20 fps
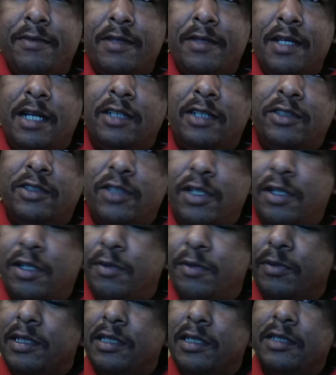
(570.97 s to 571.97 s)
Yeah, I'll show
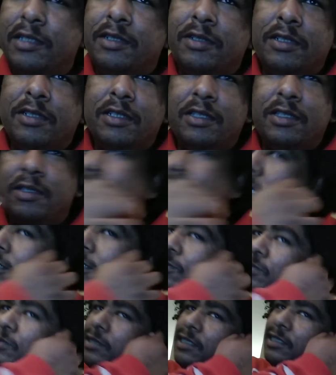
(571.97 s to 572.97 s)
you
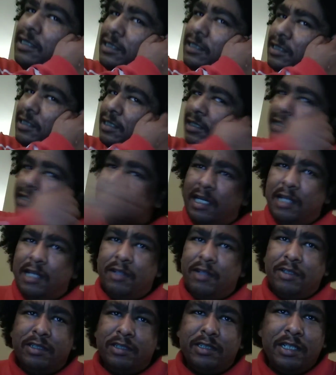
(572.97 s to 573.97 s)
guys what the
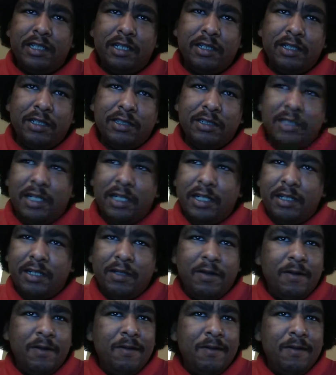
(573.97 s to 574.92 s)
hell this thing looks like.